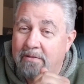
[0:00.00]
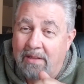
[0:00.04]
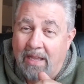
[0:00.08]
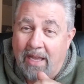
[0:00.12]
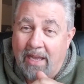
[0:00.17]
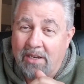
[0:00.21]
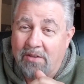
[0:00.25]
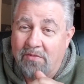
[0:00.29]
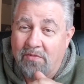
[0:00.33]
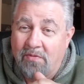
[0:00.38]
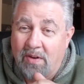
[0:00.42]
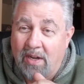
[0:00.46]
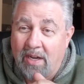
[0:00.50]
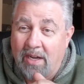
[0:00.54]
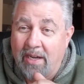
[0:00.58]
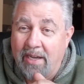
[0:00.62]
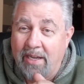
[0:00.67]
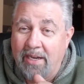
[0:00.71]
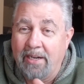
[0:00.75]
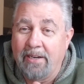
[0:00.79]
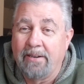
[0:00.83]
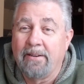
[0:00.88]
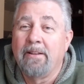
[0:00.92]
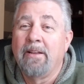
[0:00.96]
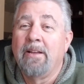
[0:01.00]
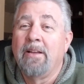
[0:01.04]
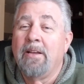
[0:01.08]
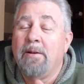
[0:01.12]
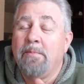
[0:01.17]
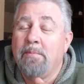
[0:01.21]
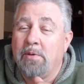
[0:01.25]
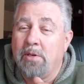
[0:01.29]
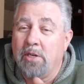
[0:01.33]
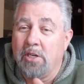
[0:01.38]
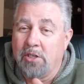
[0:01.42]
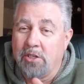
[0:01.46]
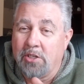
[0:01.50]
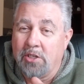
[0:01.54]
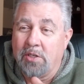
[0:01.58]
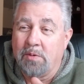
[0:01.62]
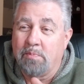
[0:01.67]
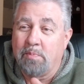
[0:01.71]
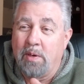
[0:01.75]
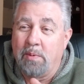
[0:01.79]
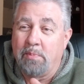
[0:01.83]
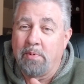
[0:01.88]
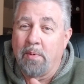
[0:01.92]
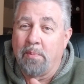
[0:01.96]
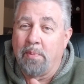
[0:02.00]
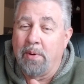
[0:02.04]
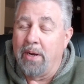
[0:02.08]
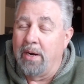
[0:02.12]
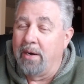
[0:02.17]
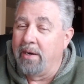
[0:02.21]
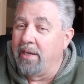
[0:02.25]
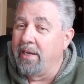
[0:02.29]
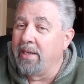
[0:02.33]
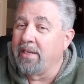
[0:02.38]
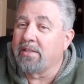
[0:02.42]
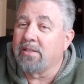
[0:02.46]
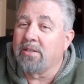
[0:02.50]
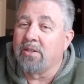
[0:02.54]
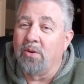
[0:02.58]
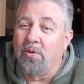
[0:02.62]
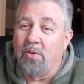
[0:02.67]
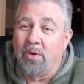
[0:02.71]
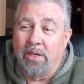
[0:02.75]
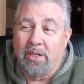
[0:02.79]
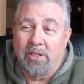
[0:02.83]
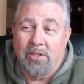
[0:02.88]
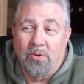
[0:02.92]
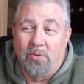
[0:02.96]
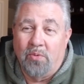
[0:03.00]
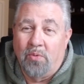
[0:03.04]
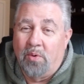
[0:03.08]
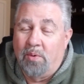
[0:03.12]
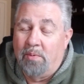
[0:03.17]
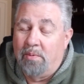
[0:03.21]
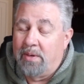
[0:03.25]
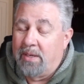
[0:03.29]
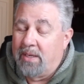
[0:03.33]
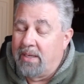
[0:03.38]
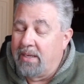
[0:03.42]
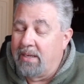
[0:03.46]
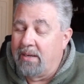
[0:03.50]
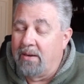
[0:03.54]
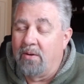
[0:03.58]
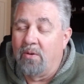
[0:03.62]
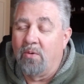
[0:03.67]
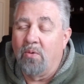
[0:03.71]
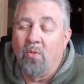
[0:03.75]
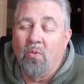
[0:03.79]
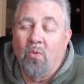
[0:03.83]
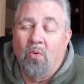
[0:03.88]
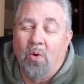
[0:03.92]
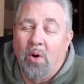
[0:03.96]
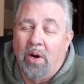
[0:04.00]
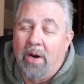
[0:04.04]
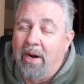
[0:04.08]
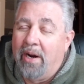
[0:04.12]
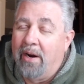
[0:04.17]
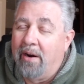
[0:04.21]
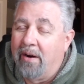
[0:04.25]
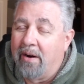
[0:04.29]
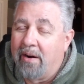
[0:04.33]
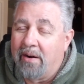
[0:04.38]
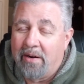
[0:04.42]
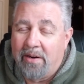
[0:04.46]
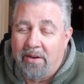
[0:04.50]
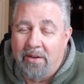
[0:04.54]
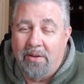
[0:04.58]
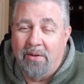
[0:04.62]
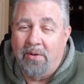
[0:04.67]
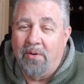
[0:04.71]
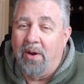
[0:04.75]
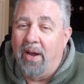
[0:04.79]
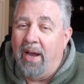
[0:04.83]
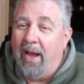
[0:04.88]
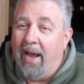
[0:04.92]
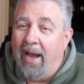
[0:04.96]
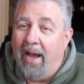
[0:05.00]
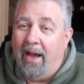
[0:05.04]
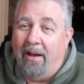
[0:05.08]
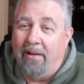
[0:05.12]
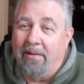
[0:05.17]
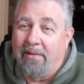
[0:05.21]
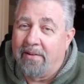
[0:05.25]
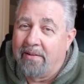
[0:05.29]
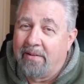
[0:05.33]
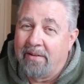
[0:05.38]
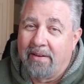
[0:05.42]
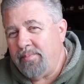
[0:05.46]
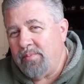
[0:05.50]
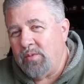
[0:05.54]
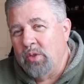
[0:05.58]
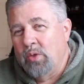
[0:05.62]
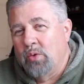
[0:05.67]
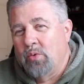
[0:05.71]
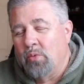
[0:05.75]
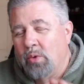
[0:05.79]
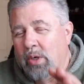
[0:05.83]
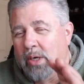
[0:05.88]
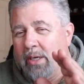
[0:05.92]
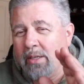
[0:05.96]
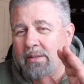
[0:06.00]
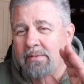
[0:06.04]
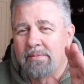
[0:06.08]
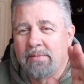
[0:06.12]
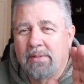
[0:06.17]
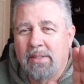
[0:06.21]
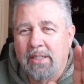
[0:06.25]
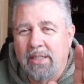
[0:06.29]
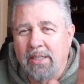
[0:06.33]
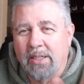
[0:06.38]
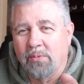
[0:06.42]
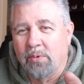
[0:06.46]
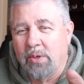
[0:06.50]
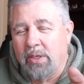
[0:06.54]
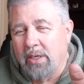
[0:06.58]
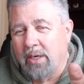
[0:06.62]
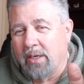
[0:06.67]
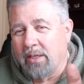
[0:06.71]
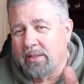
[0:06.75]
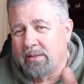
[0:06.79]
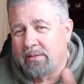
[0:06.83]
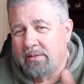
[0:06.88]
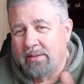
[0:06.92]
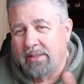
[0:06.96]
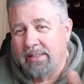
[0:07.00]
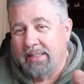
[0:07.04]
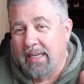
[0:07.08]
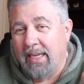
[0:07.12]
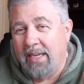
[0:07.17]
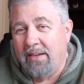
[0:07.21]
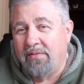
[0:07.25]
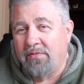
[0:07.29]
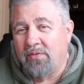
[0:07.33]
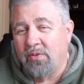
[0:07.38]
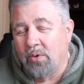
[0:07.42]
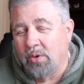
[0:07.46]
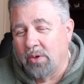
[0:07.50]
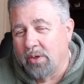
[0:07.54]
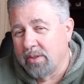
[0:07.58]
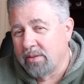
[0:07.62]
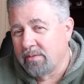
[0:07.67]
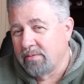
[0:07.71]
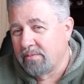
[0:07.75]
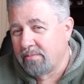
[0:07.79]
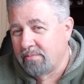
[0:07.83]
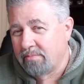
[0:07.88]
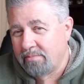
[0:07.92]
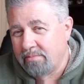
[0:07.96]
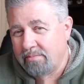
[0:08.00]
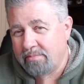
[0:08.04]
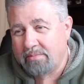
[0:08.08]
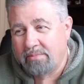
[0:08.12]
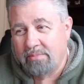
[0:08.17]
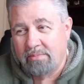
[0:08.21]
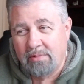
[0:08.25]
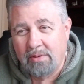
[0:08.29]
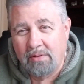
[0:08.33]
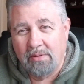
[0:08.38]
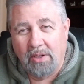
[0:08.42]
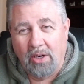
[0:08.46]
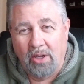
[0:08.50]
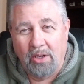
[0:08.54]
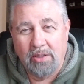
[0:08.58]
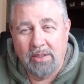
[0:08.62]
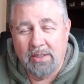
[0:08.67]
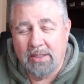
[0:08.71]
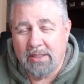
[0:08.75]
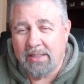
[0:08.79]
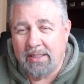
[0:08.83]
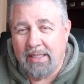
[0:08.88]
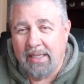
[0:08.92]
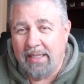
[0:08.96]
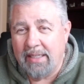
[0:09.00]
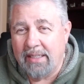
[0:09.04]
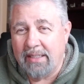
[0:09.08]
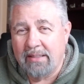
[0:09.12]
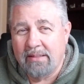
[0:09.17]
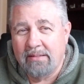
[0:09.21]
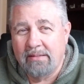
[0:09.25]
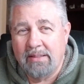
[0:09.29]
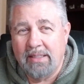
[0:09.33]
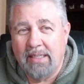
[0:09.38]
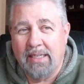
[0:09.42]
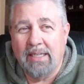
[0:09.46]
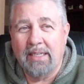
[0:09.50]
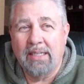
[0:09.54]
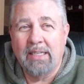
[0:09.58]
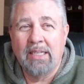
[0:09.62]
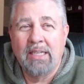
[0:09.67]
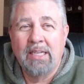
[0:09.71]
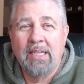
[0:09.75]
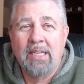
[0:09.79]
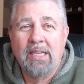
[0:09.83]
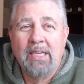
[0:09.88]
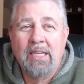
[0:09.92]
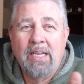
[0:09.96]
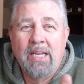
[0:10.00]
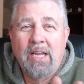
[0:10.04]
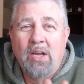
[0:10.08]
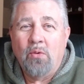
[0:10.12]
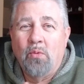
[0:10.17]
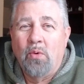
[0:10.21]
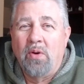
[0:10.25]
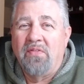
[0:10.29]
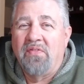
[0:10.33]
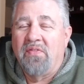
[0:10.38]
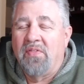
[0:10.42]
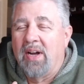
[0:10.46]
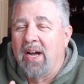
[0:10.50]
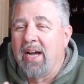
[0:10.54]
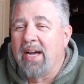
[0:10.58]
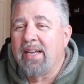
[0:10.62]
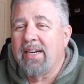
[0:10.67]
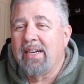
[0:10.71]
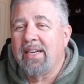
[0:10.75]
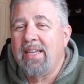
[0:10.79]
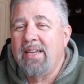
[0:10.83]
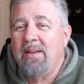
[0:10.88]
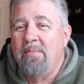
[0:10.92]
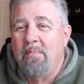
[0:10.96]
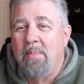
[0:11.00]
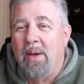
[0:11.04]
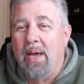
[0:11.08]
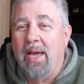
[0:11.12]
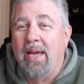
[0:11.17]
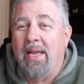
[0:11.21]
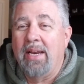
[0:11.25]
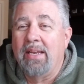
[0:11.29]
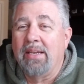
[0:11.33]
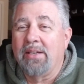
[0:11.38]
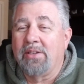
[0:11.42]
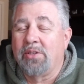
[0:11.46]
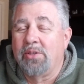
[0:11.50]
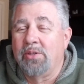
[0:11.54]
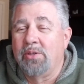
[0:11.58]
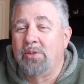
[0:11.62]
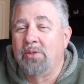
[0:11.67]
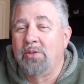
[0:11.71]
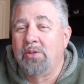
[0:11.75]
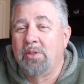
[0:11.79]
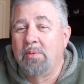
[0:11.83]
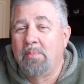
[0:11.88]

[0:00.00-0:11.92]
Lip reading: that's fine. But just be prepared. It's going to wear you out. Well, here we are, day 4. Longest day yet. We finally made it to the